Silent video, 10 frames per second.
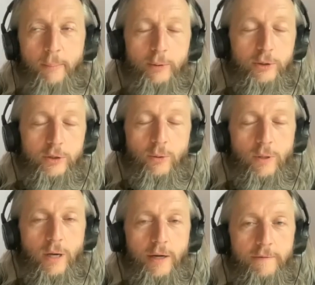People just don't
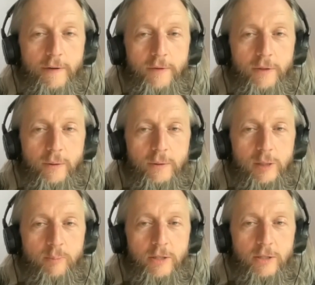want to hire 50-year-olds,
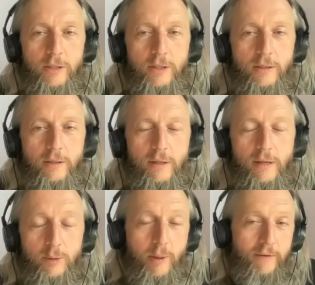especially
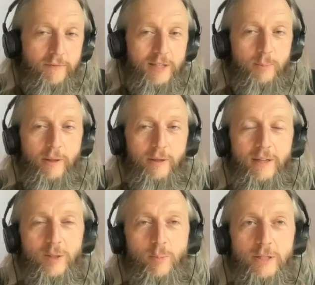speaking of disability,
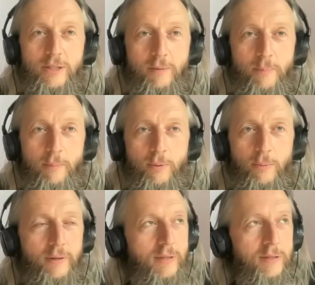especially people
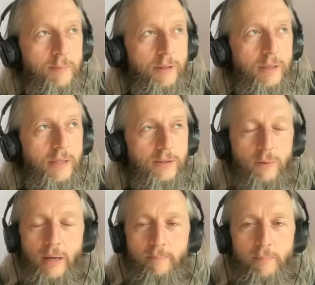with disabilities.
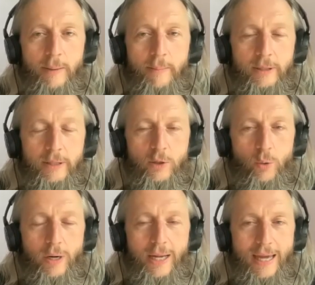So I'm limited to
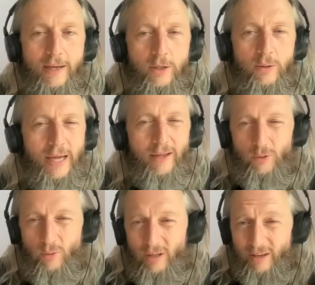what I can do. I can't
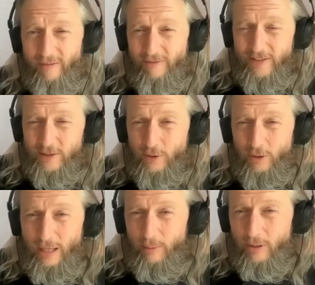do really physical
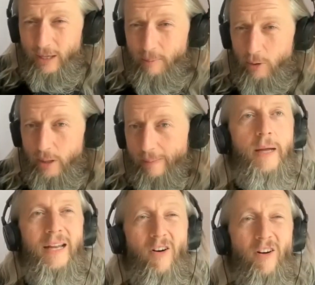labor anymore.
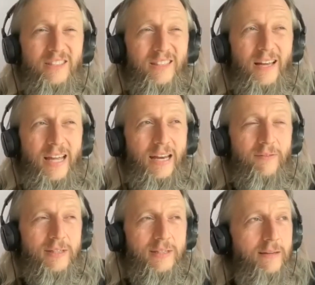And honestly, I can't
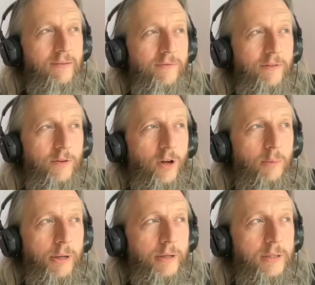even sit for long
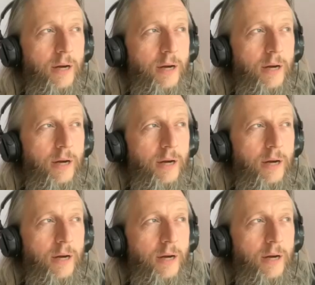periods